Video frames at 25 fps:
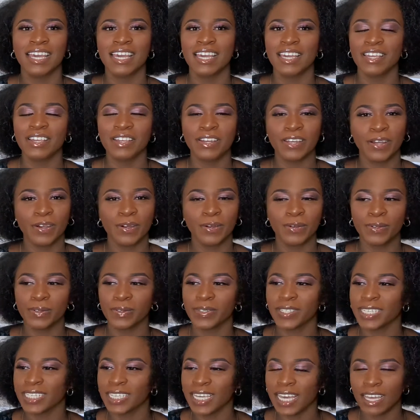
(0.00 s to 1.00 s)
You know,
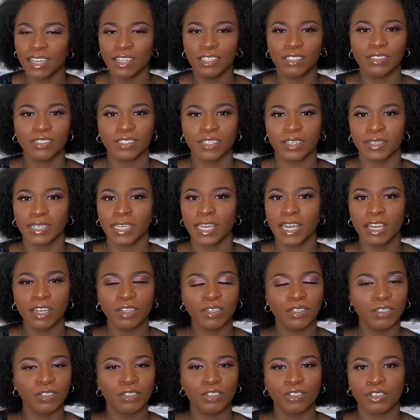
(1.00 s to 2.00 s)
get a
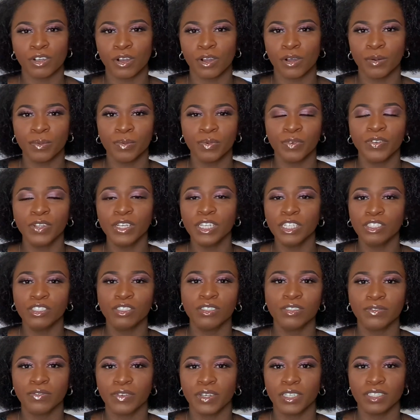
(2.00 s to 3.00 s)
good job, finish
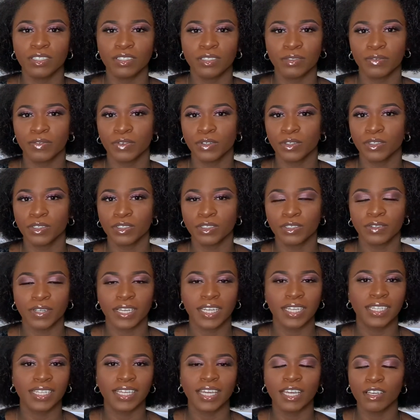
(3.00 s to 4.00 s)
university with a good
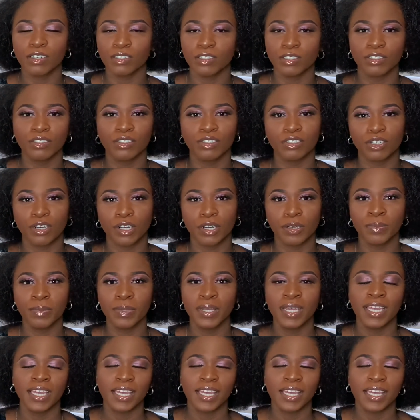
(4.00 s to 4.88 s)
grade, get a good job,